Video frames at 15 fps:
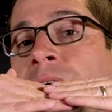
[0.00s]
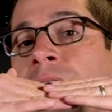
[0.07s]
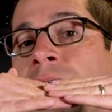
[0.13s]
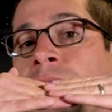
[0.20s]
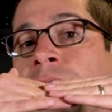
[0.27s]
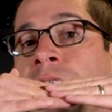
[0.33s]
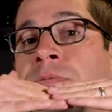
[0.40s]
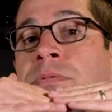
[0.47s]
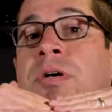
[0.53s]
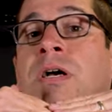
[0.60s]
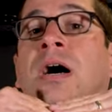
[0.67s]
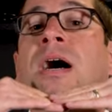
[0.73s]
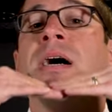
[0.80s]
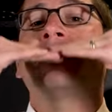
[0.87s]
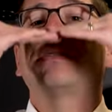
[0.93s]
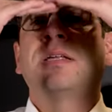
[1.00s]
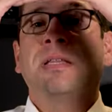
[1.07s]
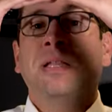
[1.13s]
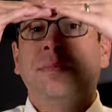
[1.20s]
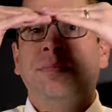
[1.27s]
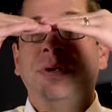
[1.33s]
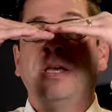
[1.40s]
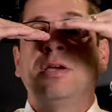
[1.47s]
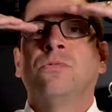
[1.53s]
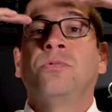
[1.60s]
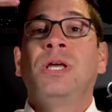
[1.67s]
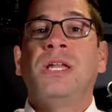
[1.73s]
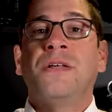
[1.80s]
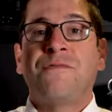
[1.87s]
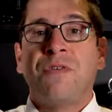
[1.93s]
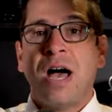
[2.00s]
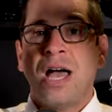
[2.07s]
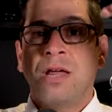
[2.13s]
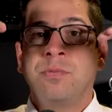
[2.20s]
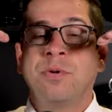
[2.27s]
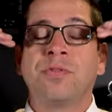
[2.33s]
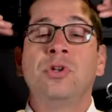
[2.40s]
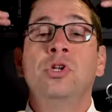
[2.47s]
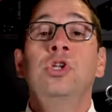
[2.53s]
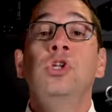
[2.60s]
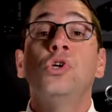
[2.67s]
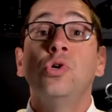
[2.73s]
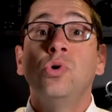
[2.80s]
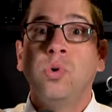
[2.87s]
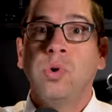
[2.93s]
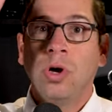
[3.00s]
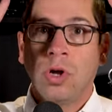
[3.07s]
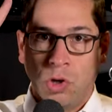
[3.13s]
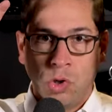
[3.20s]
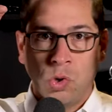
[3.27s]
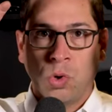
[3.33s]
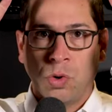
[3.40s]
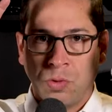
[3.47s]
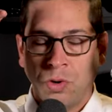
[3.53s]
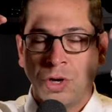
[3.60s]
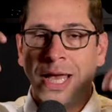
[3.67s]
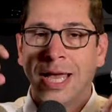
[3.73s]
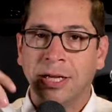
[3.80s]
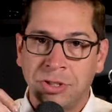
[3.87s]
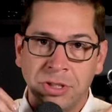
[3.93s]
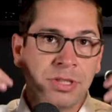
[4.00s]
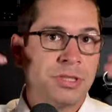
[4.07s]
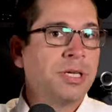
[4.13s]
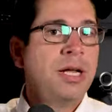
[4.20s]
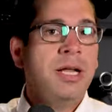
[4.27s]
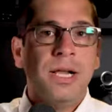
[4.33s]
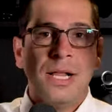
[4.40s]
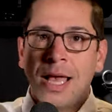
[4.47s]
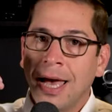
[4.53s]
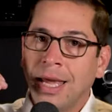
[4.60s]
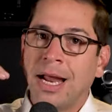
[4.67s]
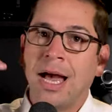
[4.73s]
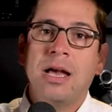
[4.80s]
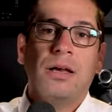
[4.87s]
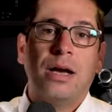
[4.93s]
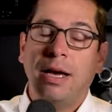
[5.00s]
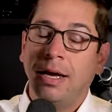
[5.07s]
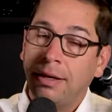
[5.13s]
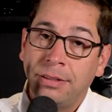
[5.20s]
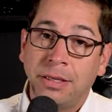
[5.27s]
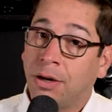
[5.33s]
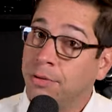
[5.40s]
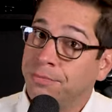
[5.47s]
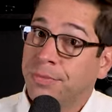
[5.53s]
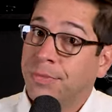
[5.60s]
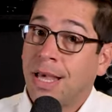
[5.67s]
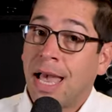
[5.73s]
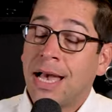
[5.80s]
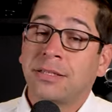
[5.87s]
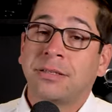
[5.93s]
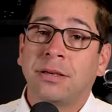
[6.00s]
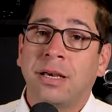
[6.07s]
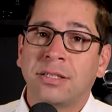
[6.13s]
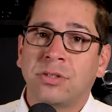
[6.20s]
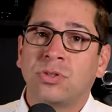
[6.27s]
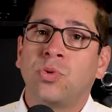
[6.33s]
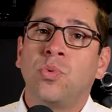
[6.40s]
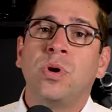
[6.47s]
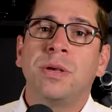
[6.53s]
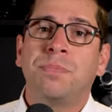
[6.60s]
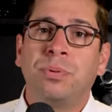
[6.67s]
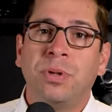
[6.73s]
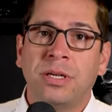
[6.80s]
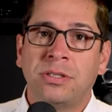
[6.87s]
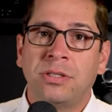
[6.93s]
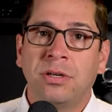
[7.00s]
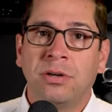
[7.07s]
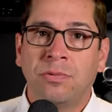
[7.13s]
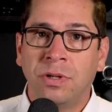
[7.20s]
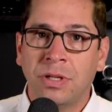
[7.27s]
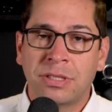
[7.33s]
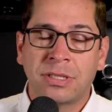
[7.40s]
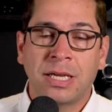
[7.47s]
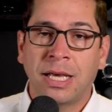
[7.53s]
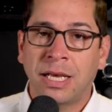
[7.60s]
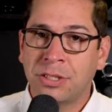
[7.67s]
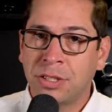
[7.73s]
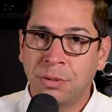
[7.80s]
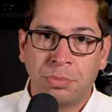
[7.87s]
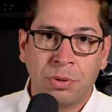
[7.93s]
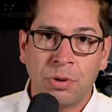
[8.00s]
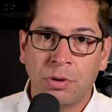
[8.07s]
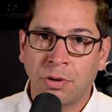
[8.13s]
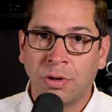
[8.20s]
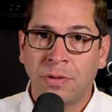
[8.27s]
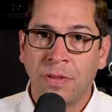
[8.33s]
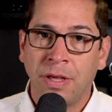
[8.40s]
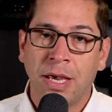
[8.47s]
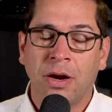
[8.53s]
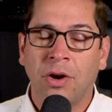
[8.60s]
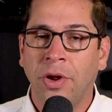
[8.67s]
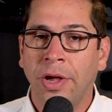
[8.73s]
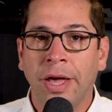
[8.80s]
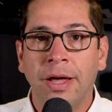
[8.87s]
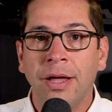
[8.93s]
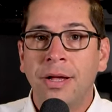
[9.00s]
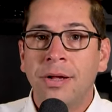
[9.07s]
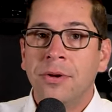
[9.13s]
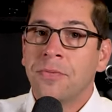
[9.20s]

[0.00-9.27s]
edge constantly being redefined with new northern edges. And I, I you know, as a, as a 20 plus year real estate agent and broker in the area,